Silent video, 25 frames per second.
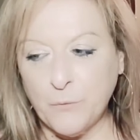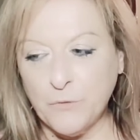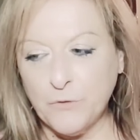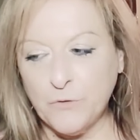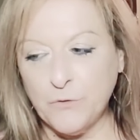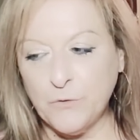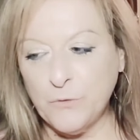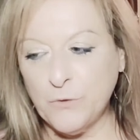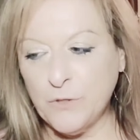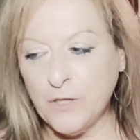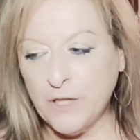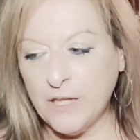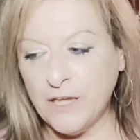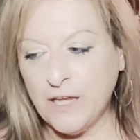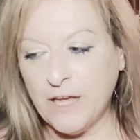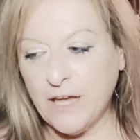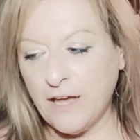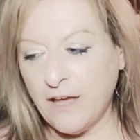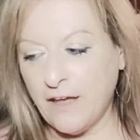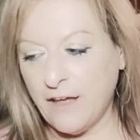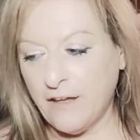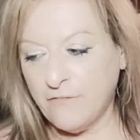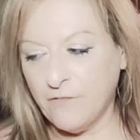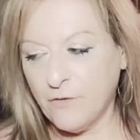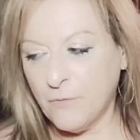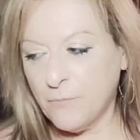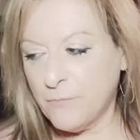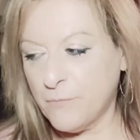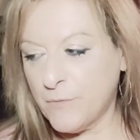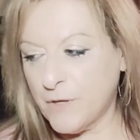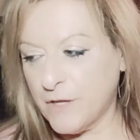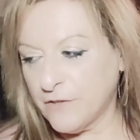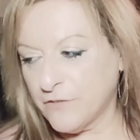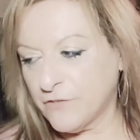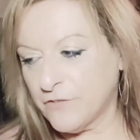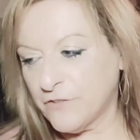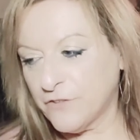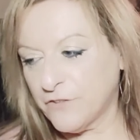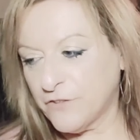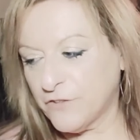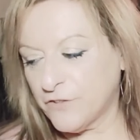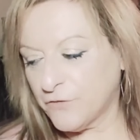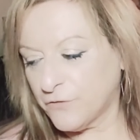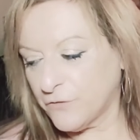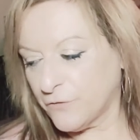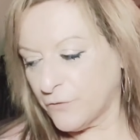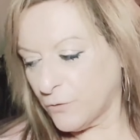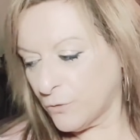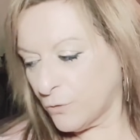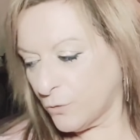Do they have a message
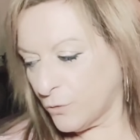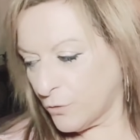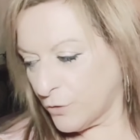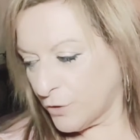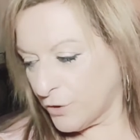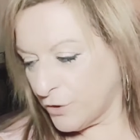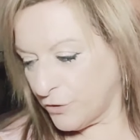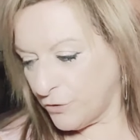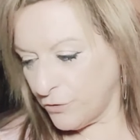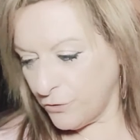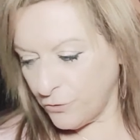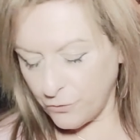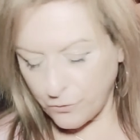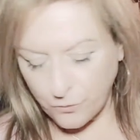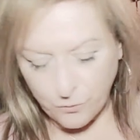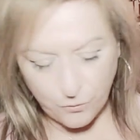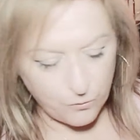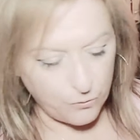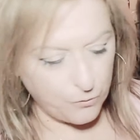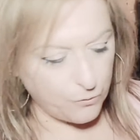for you?